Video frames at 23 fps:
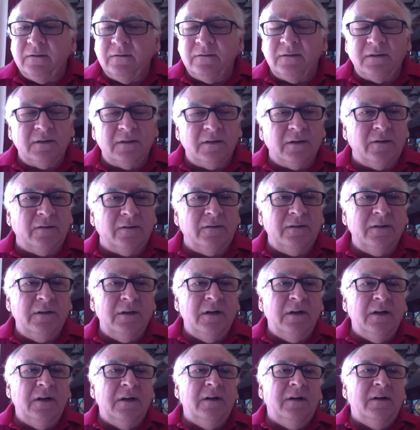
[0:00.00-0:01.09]
So
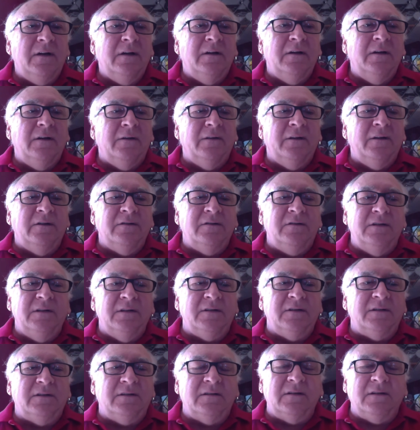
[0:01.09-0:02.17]
there's
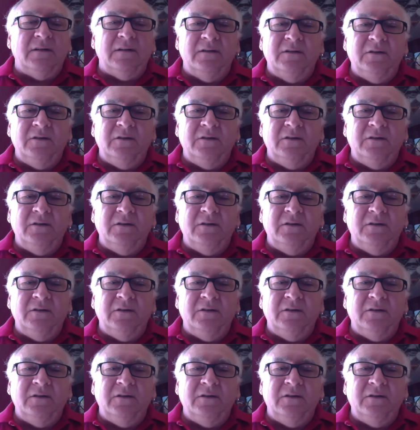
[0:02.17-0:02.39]
just